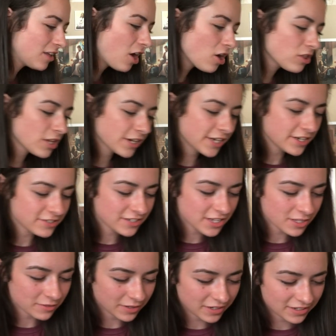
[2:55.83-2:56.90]
Oh look, here's
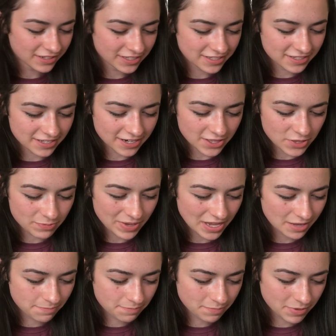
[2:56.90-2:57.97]
another one. This is another
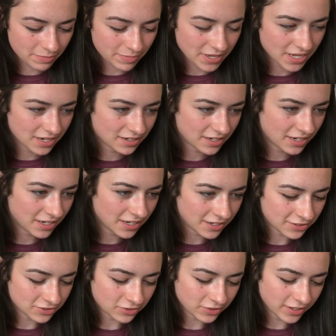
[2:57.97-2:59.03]
Paper Mate
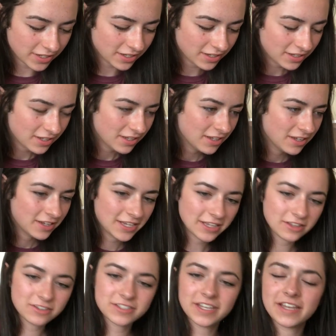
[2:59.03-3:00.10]
Ink Joy.
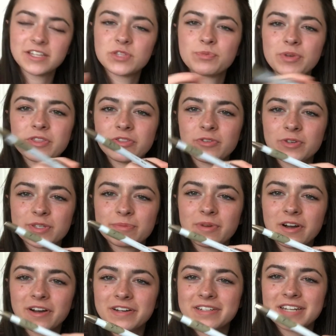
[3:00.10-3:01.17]
It looks like it's been through some
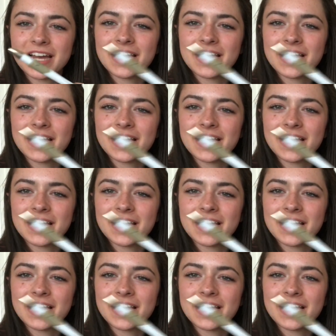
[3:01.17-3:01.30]
hard